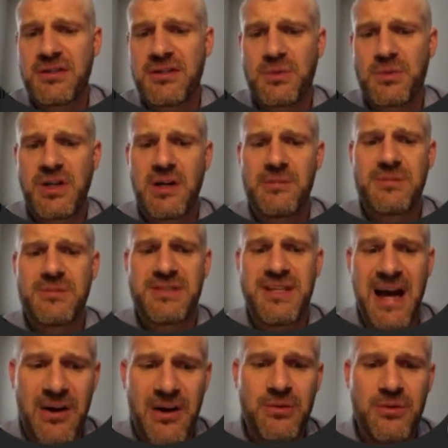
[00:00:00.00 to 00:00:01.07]
which comes
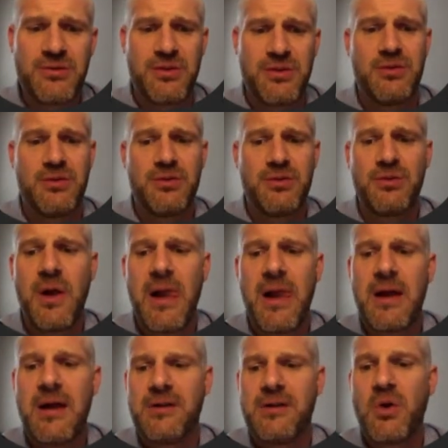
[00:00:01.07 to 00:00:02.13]
down to
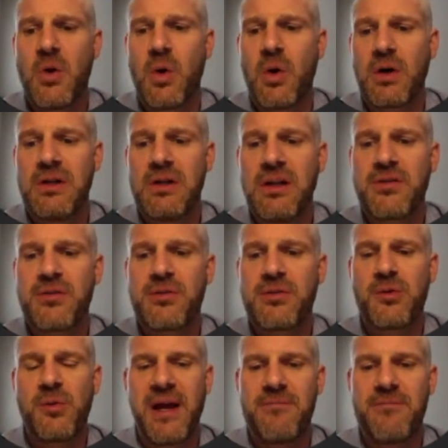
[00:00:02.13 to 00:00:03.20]
your click-through
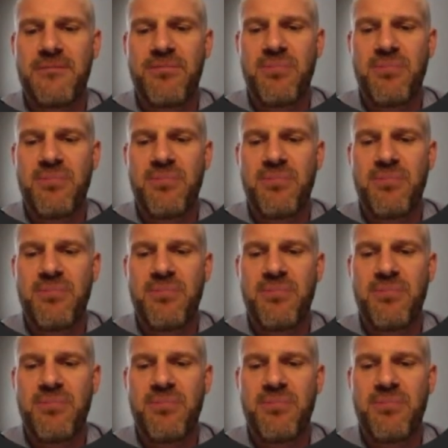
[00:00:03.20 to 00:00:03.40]
rate.